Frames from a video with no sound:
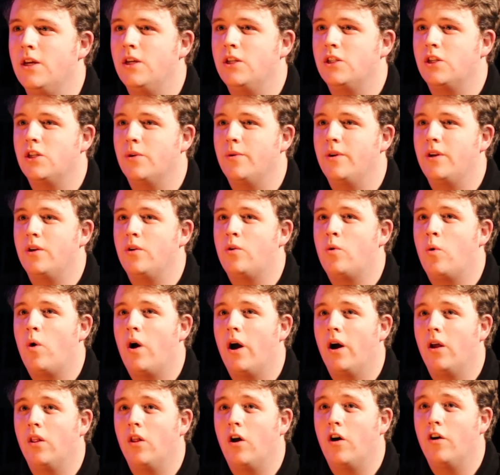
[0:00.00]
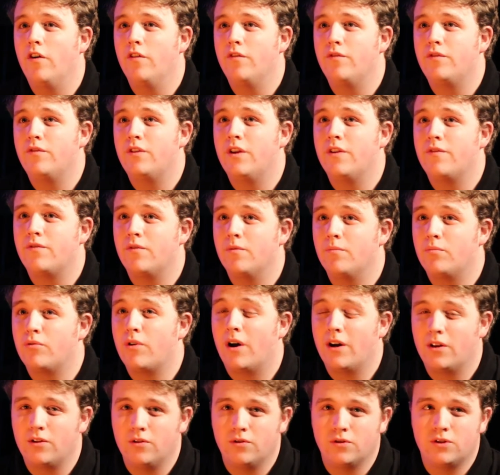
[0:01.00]
So we do quite a lot of different
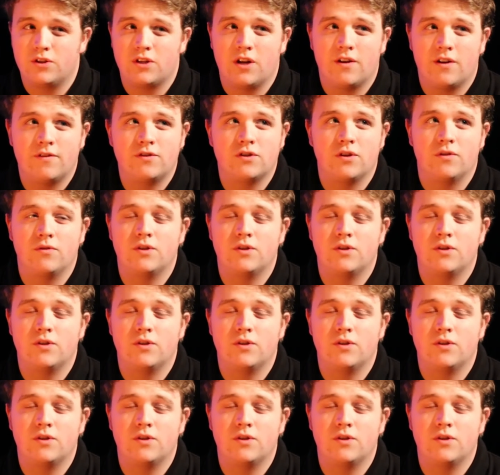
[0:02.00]
practical stuff, so